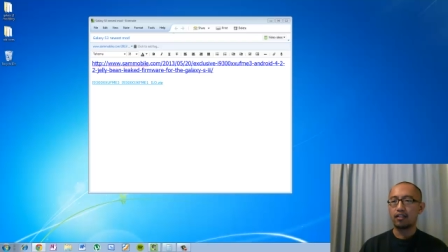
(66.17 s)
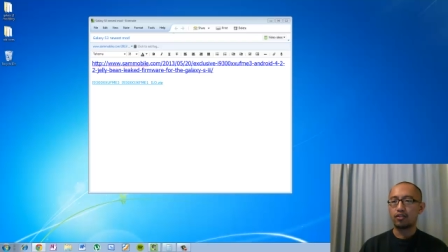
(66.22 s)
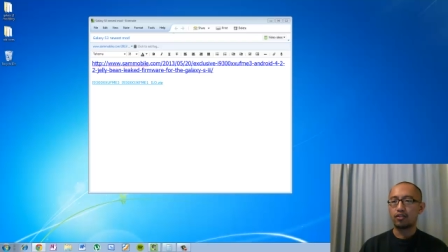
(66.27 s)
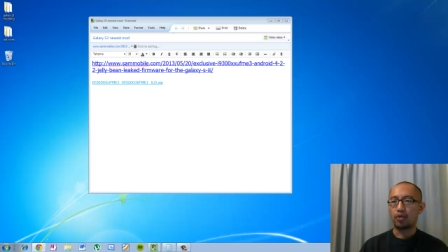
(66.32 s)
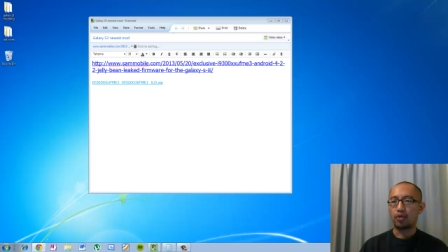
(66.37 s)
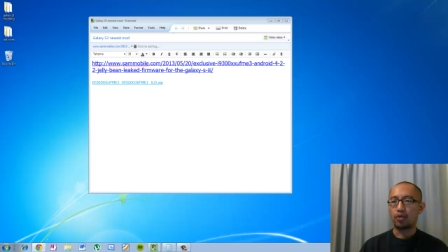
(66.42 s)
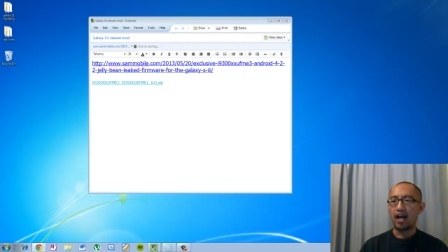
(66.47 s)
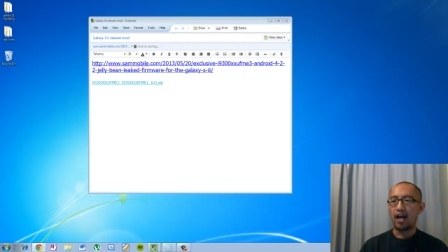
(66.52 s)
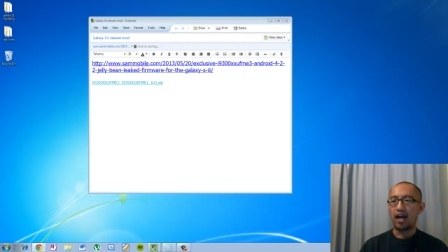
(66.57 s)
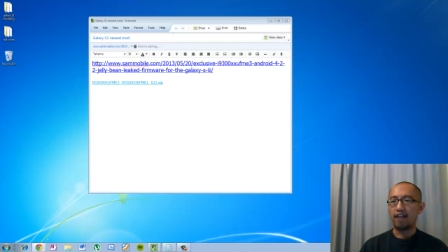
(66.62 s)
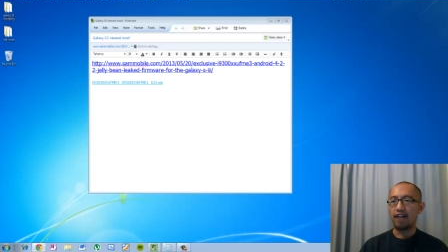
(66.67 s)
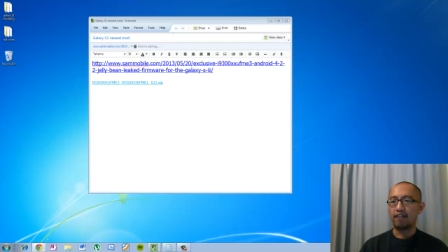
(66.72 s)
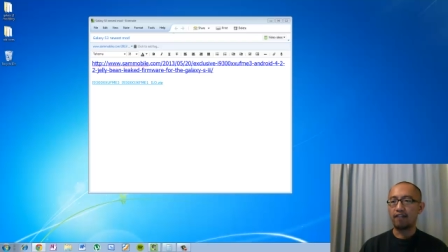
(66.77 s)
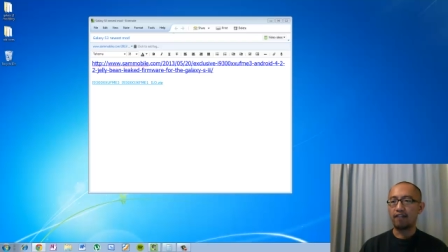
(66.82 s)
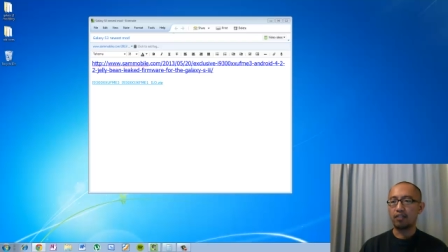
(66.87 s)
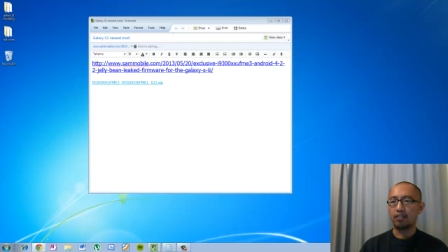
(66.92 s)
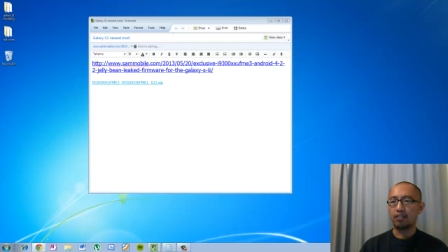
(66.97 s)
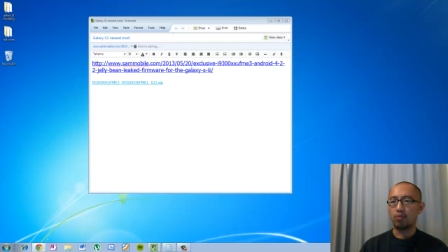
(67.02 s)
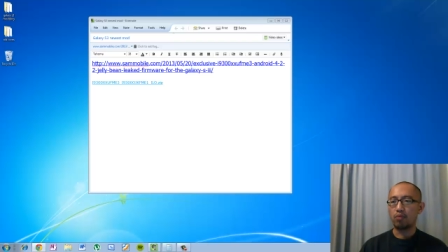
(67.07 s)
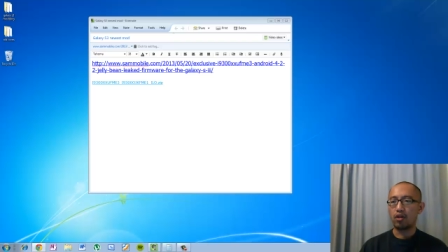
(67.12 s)

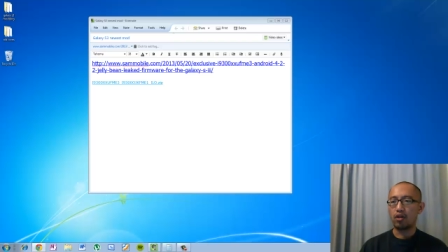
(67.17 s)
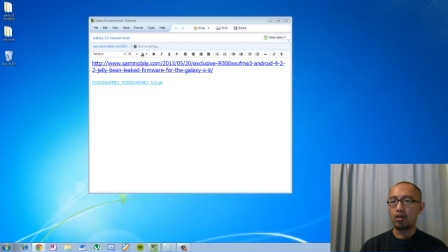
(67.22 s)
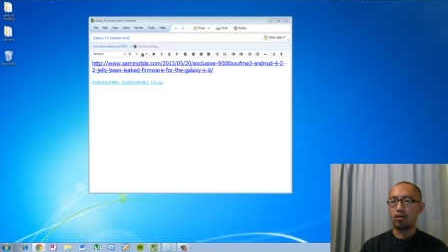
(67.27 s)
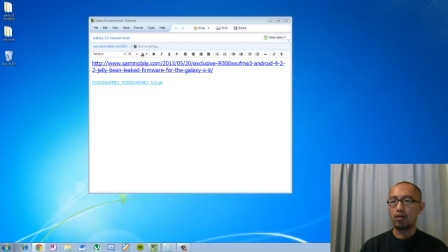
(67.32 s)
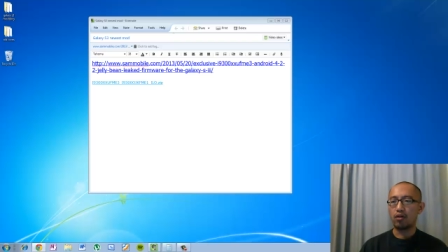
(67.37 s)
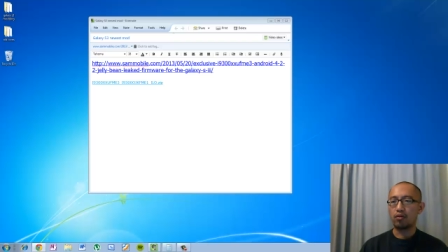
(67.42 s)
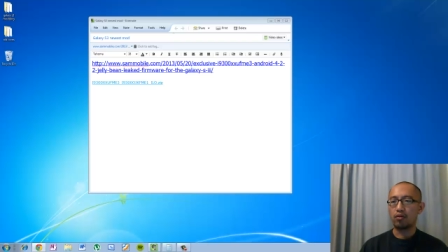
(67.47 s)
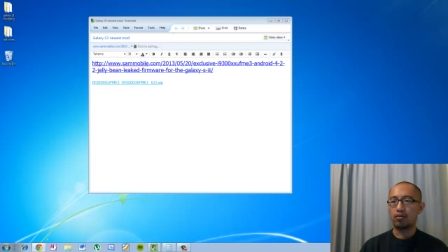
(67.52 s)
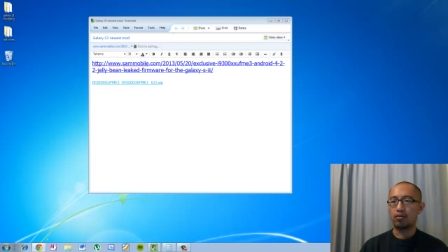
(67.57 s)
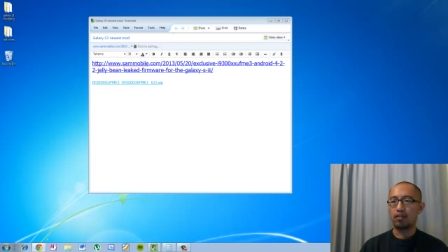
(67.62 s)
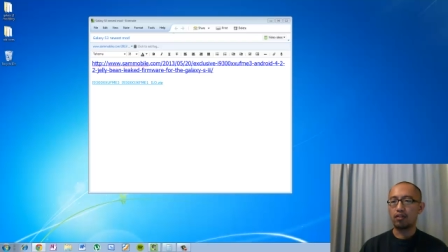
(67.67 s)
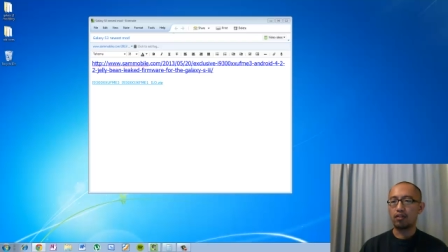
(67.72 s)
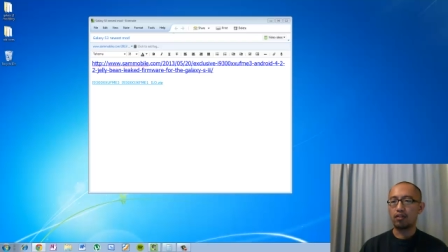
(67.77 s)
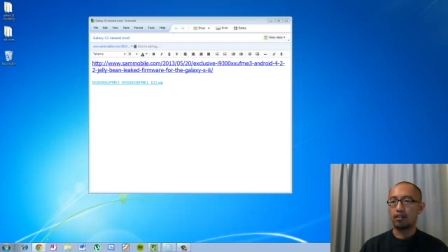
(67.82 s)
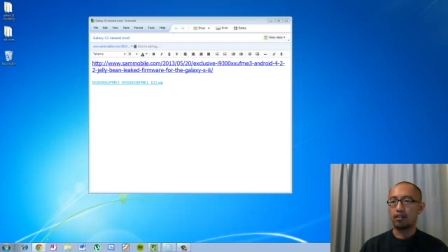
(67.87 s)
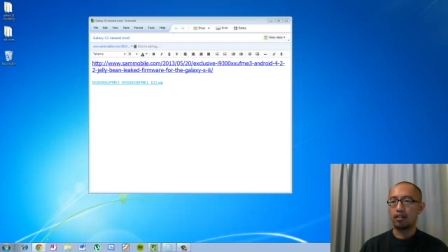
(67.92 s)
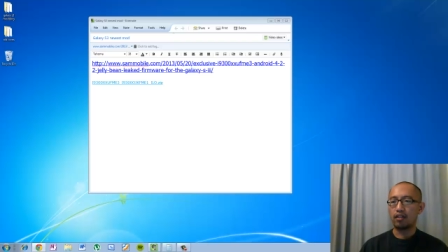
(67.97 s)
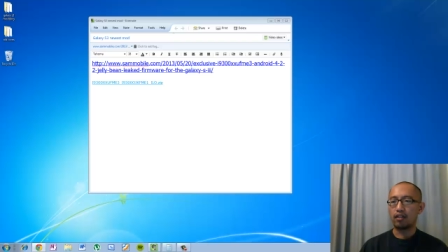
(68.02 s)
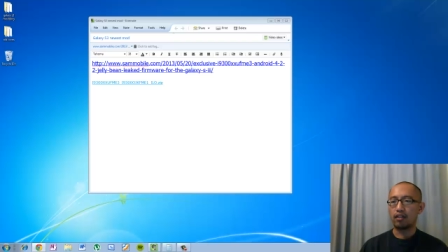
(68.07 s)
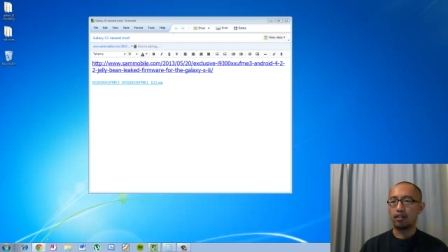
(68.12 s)
driving mode,
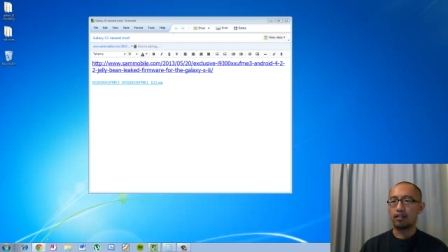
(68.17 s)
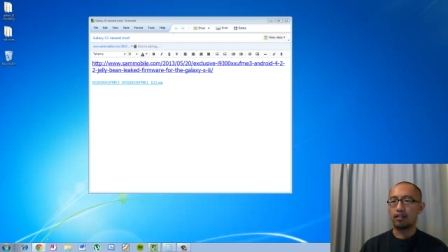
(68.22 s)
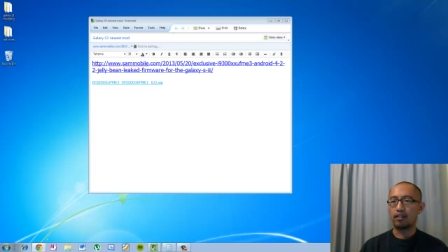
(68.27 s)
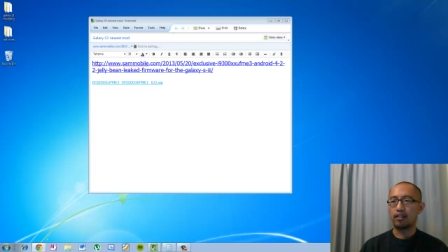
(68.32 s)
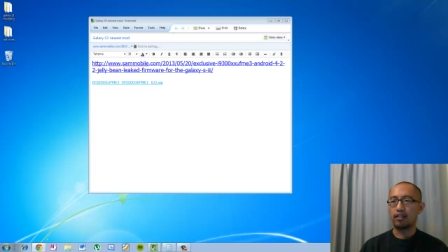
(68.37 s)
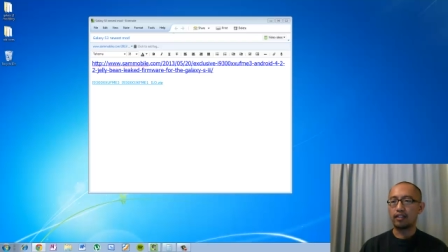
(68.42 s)
uh,